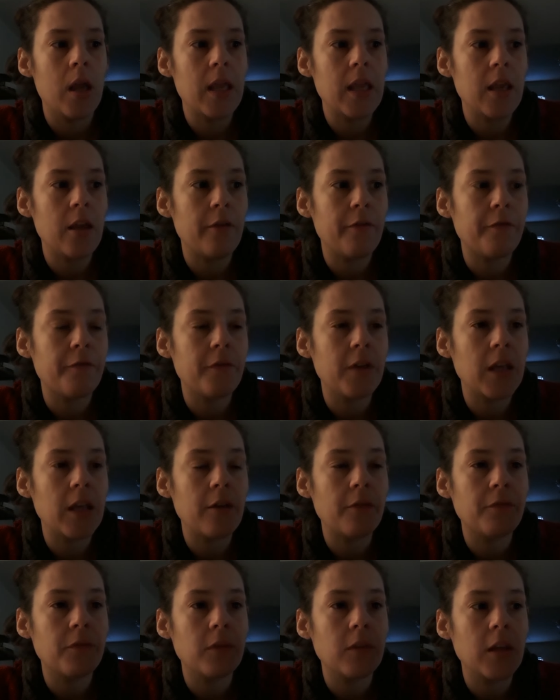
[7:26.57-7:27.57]
if
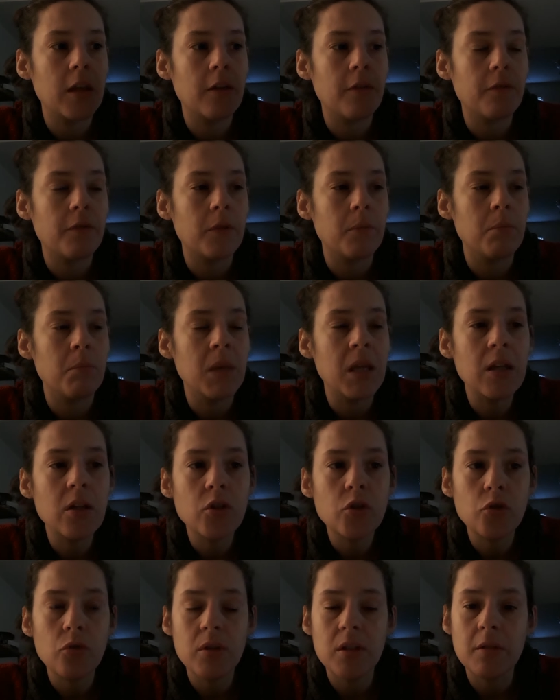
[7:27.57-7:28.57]
if if
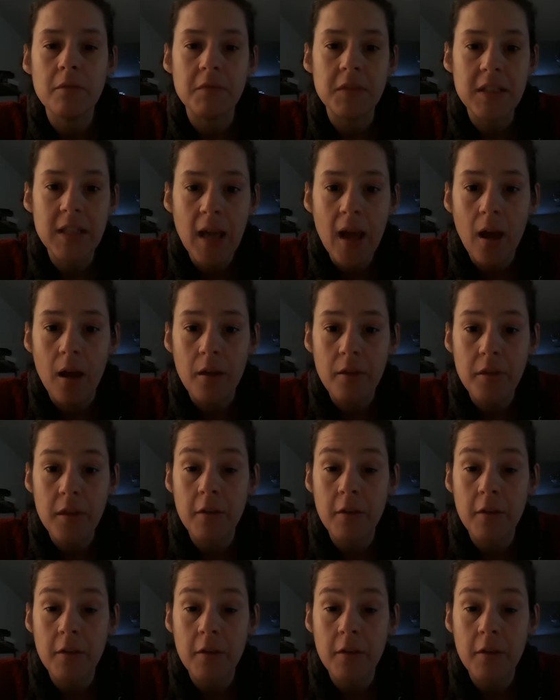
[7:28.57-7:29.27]
ministry of death,